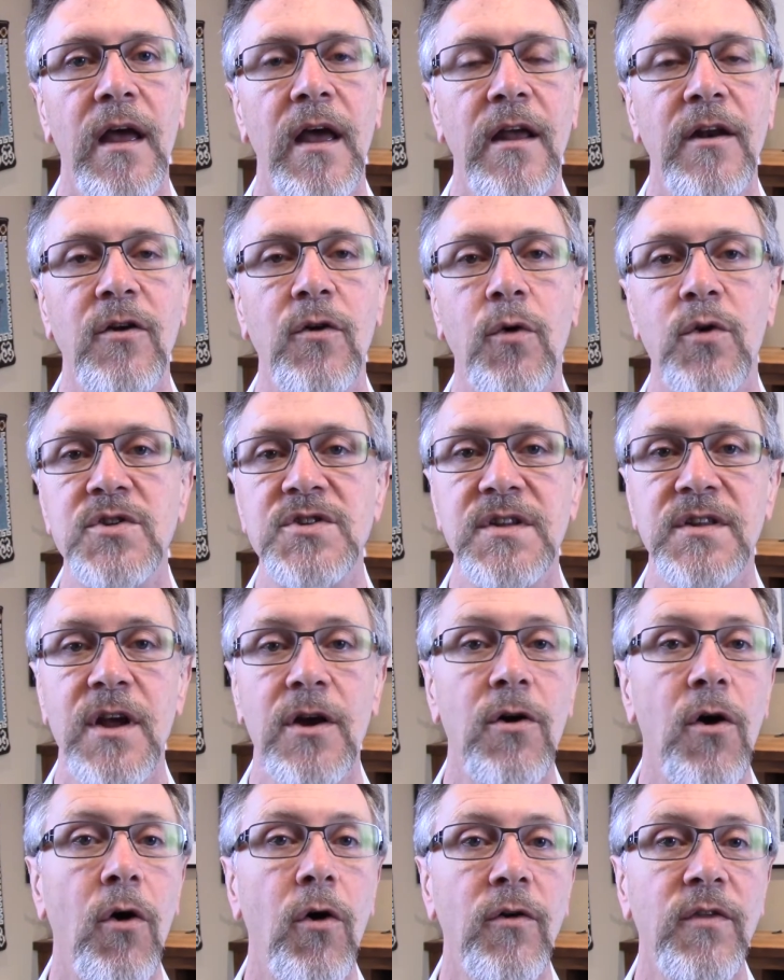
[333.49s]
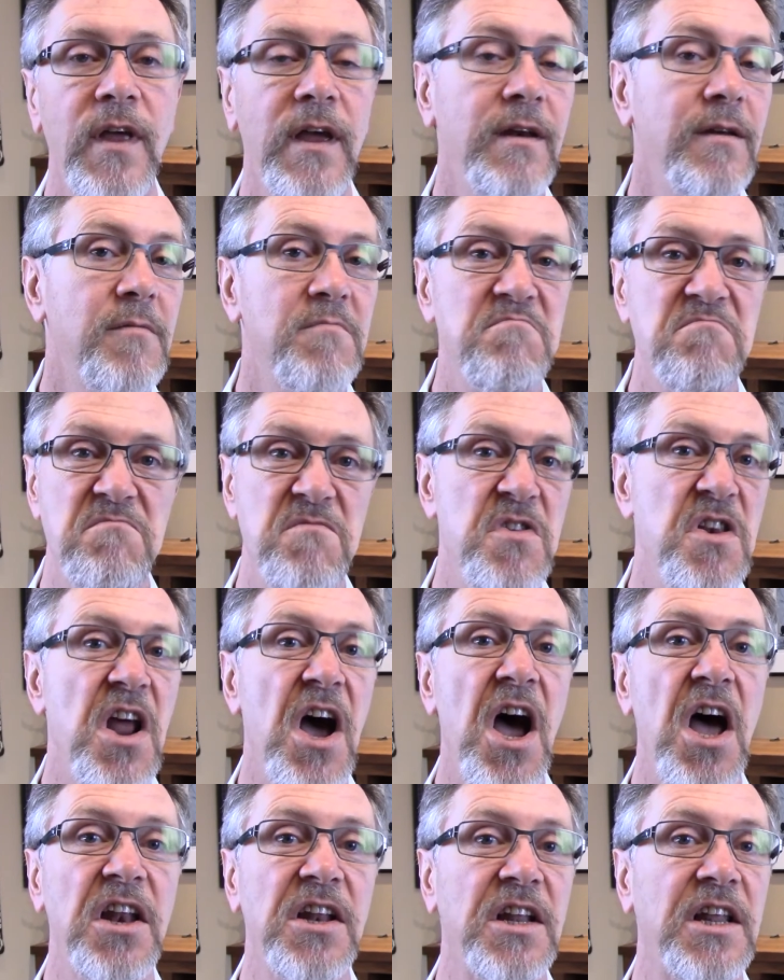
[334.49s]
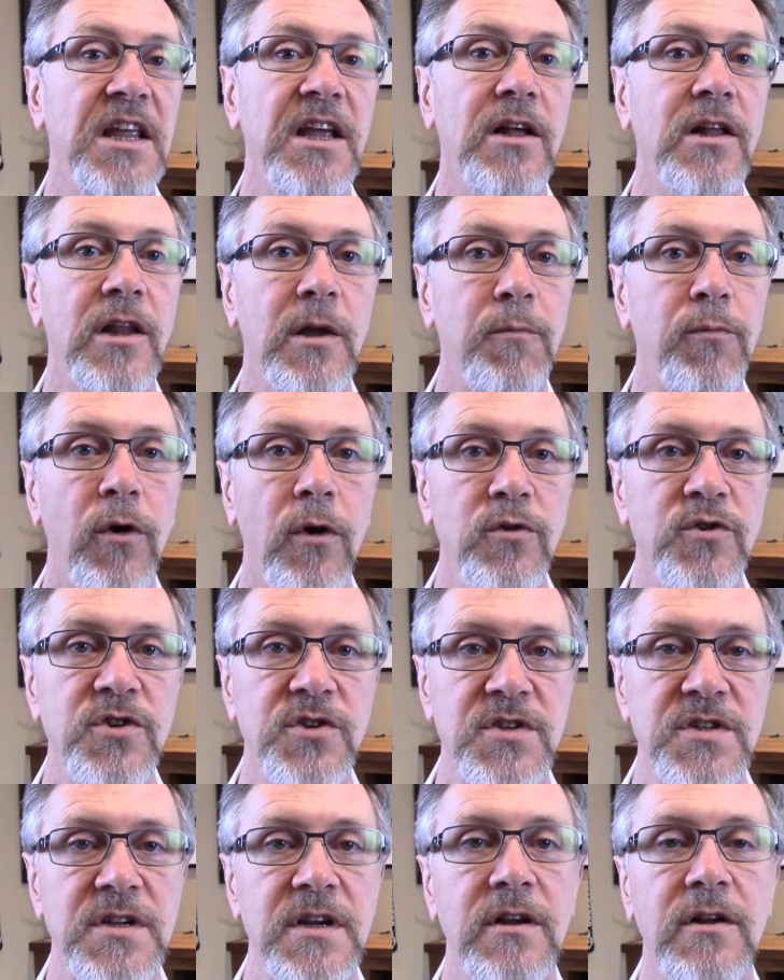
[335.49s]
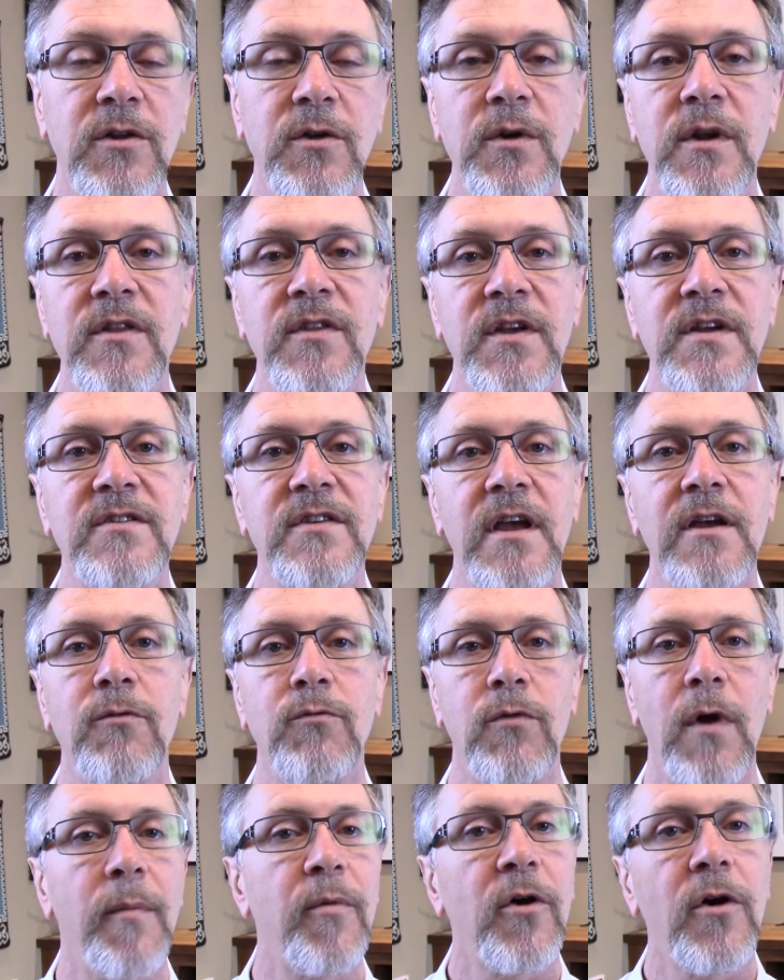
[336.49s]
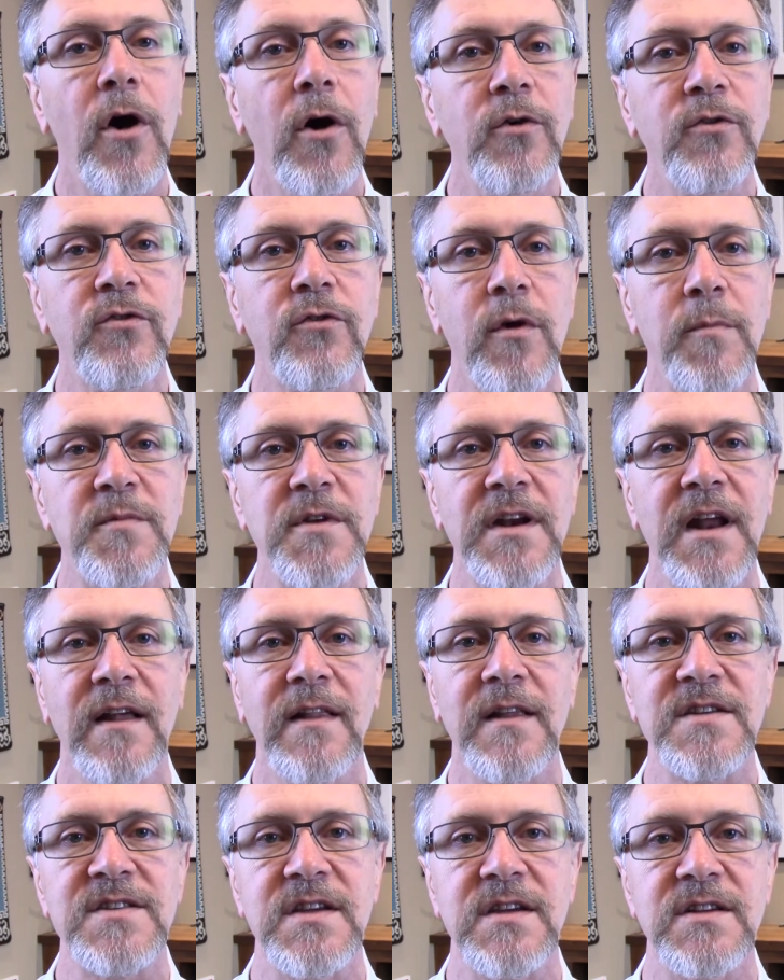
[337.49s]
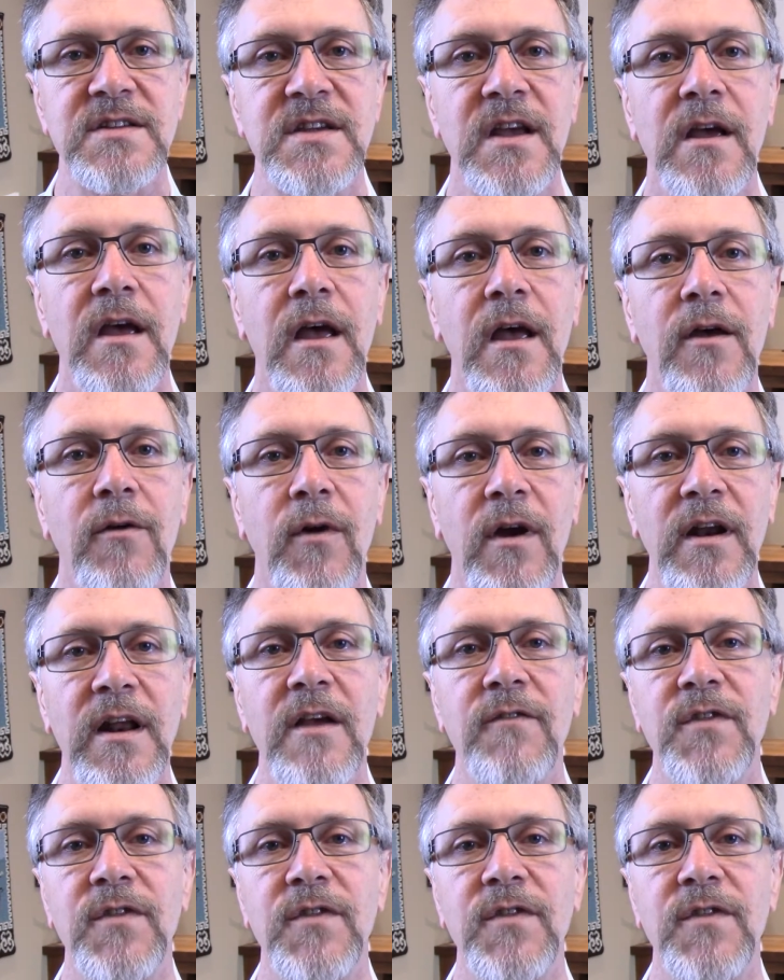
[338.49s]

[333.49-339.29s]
And of course, there are then non-legal approaches, including things like rubber hose cryptanalysis, right?